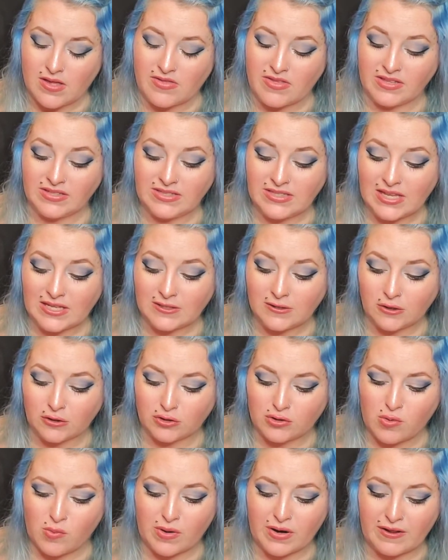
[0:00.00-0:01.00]
This says they're
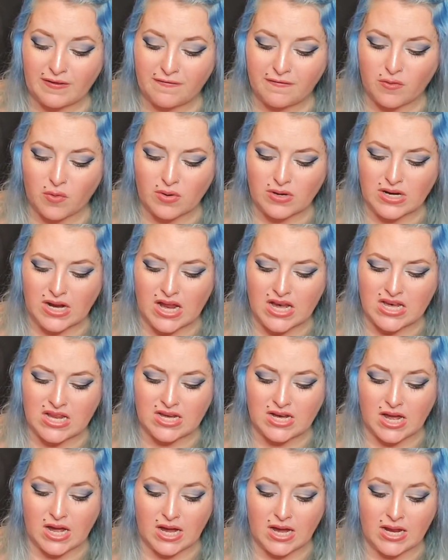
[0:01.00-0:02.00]

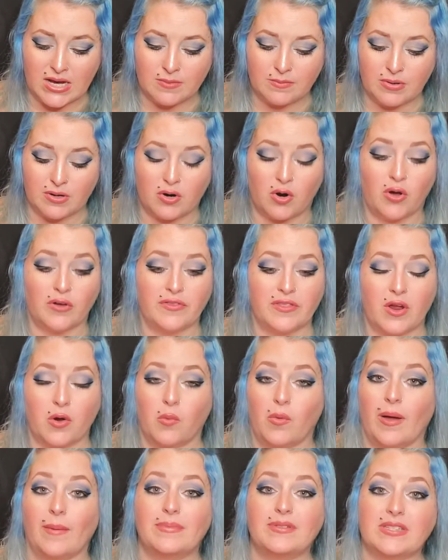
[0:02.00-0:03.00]
$24.99, but on their
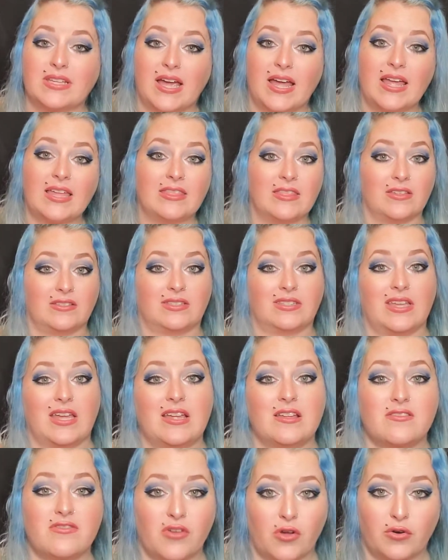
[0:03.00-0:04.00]
website, it's
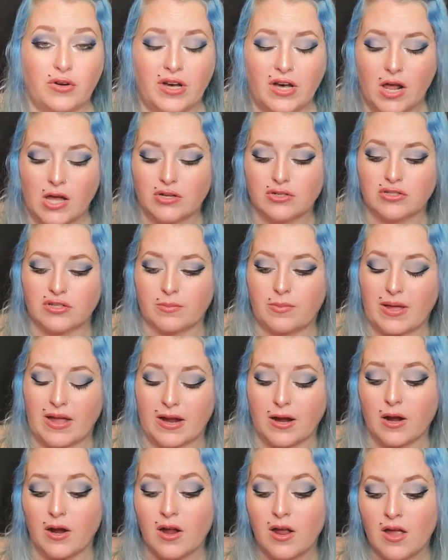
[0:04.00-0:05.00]
like $30 a
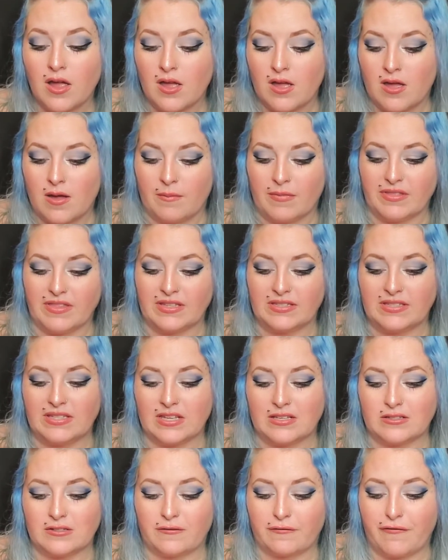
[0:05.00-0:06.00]
pair. But this
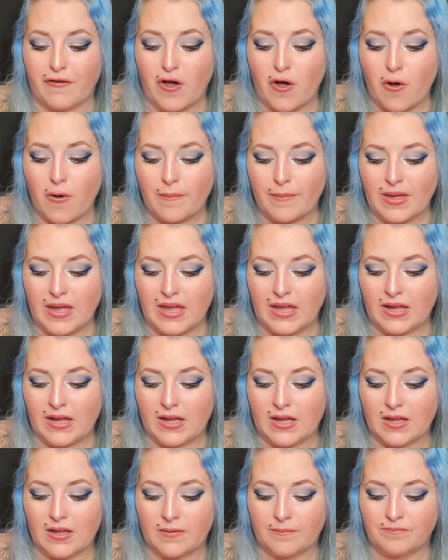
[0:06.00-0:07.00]
says faux mink,
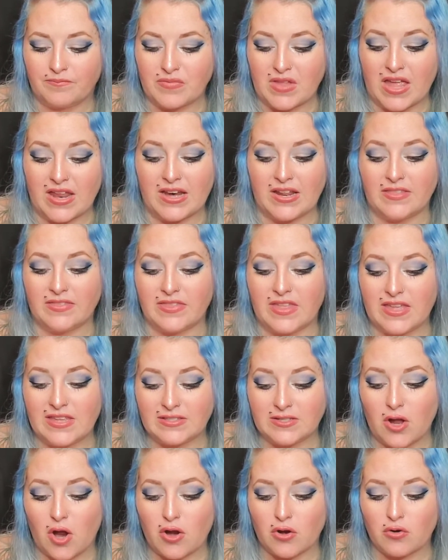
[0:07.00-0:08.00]
and these,